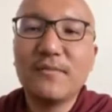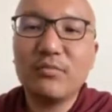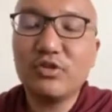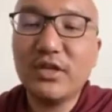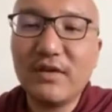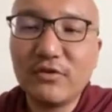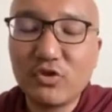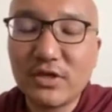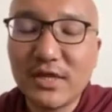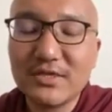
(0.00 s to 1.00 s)
Buddha never
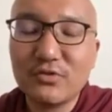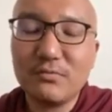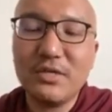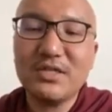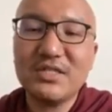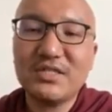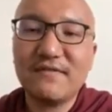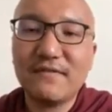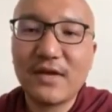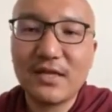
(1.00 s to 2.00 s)
taught us to be
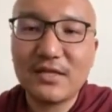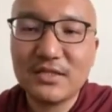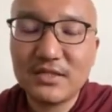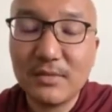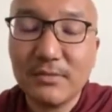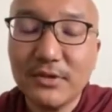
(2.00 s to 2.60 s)
stiff and stubborn.